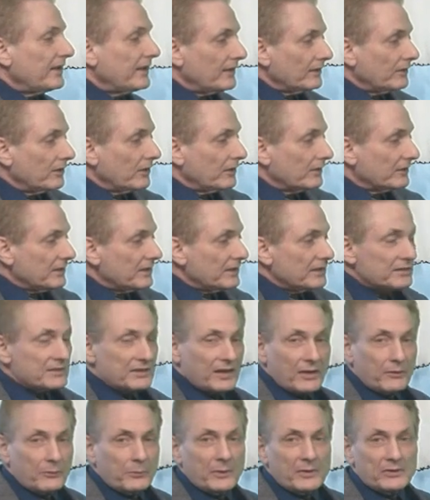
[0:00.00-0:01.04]
and along the
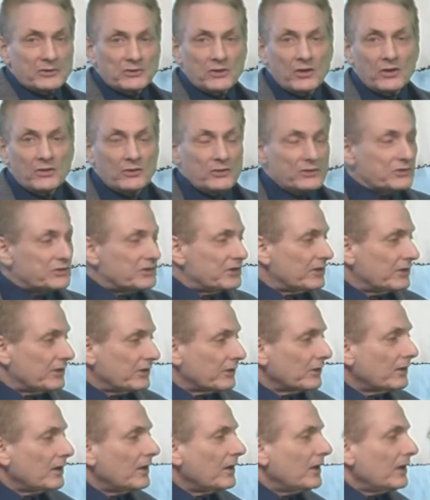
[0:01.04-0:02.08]
southwest coast
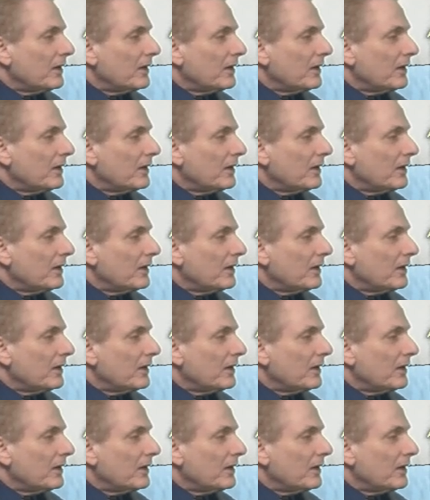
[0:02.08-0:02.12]
here,